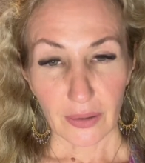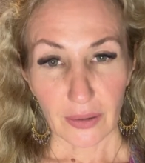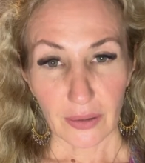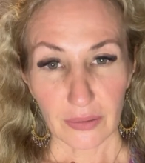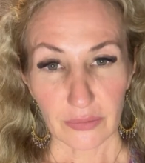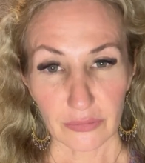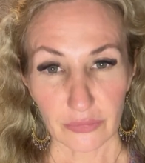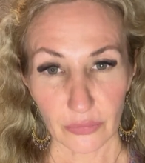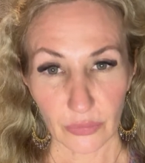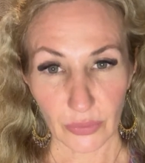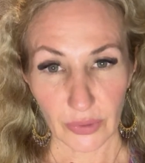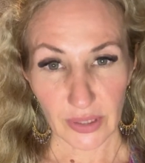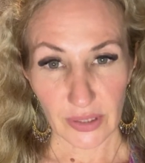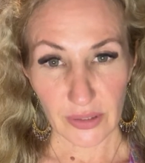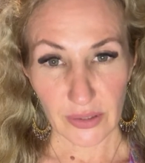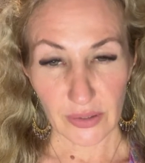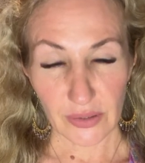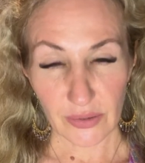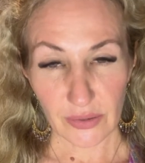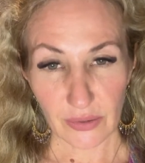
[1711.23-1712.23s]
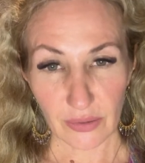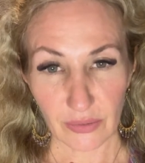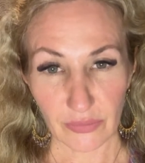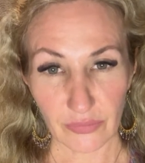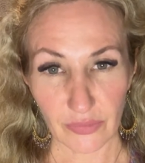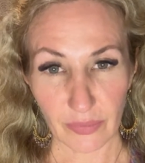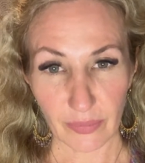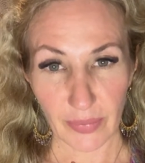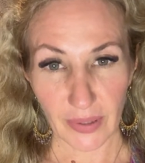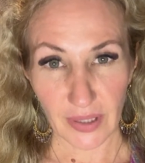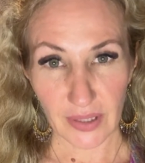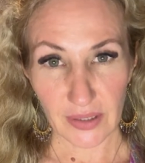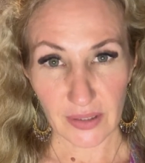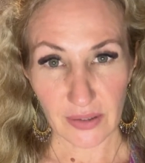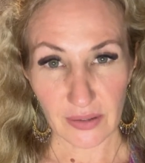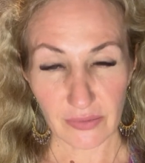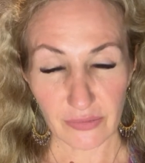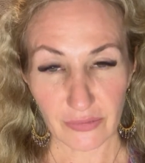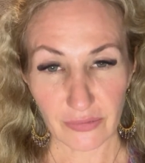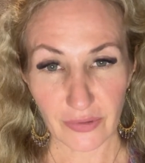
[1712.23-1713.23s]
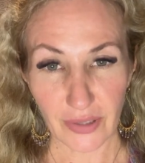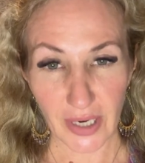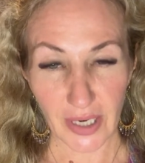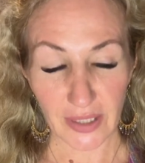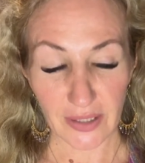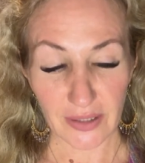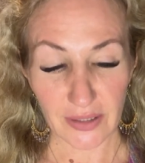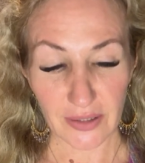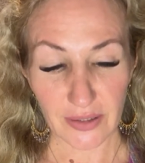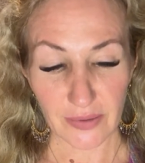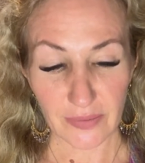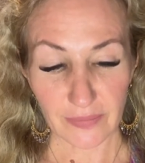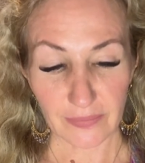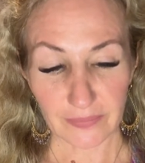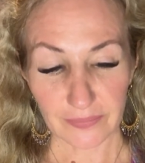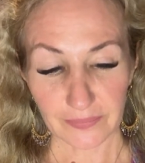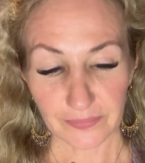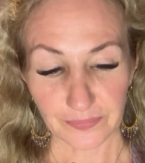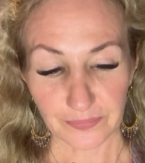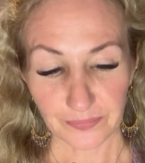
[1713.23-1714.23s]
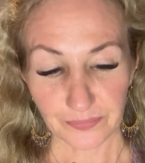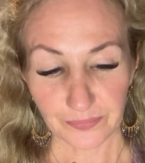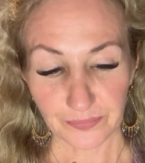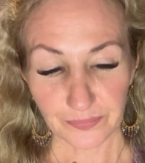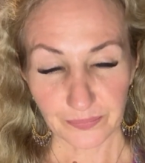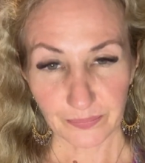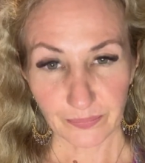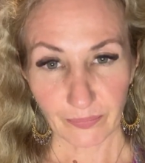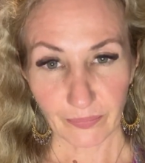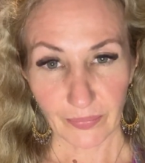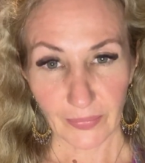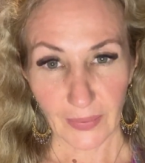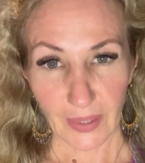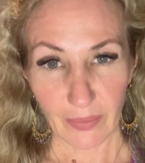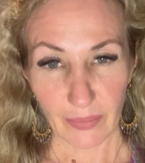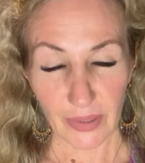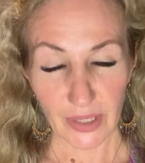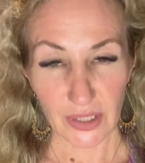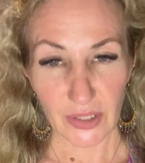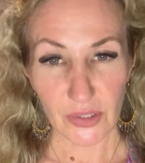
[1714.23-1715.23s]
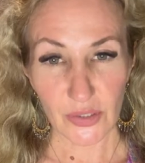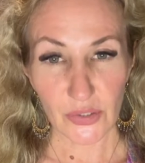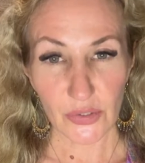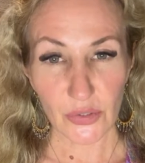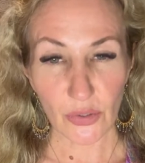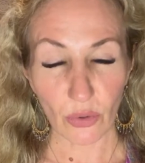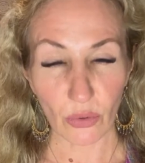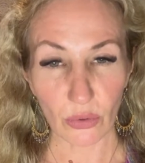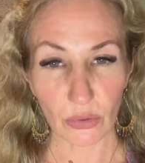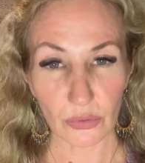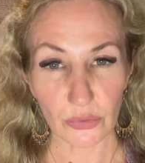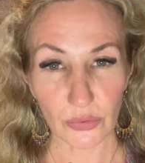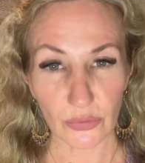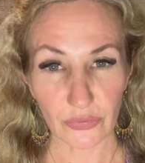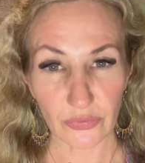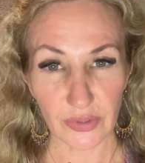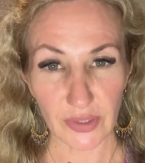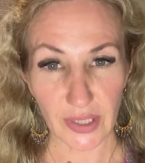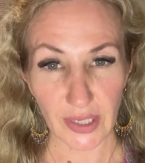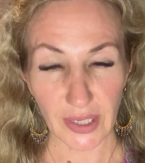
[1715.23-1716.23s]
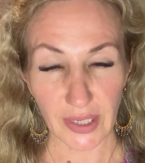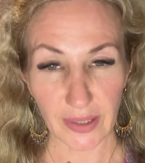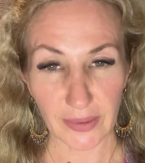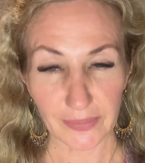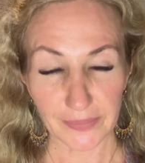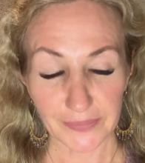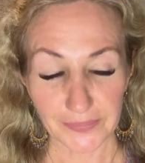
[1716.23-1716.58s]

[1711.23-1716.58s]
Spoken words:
voice of the best friend be installed over there.